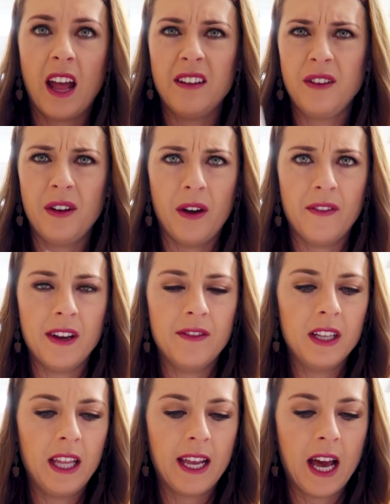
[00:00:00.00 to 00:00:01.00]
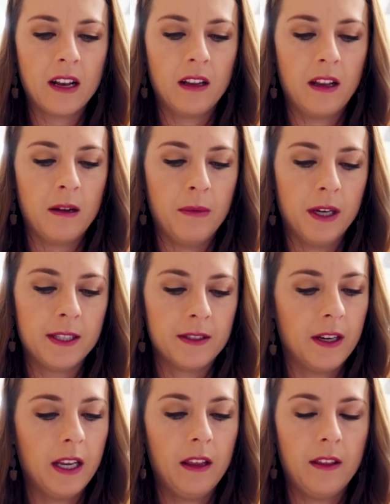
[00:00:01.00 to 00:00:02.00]
I don't know. I've never like had a lot of
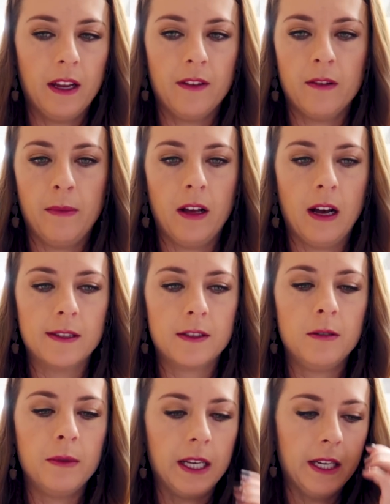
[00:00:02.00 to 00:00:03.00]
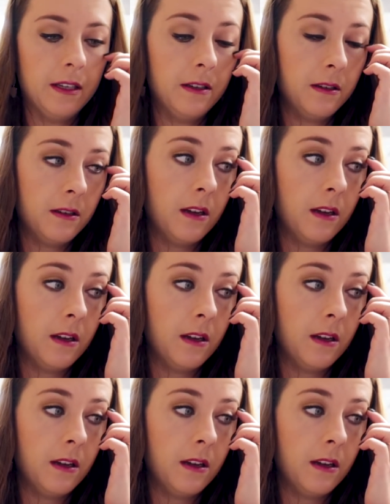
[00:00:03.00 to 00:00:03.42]
books or anything for my classroom and I